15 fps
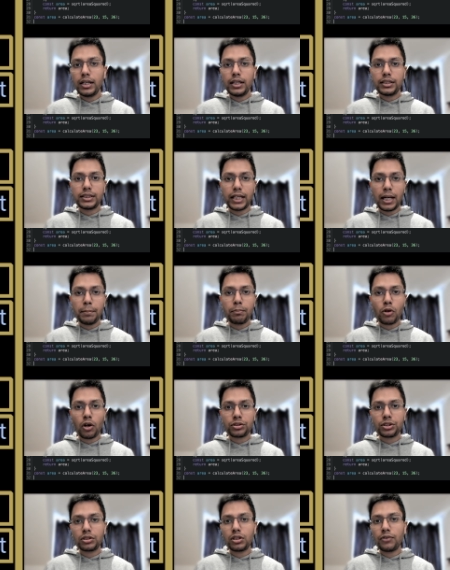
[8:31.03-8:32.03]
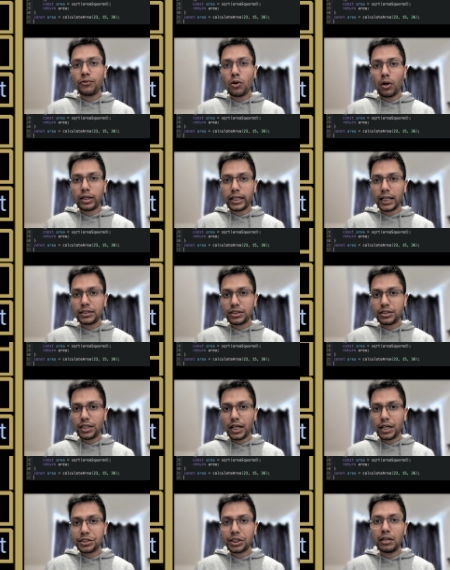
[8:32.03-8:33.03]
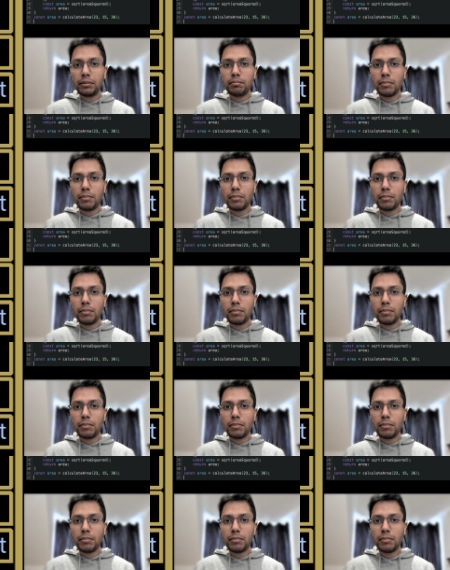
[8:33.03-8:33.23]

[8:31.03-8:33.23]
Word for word: same process of context creation,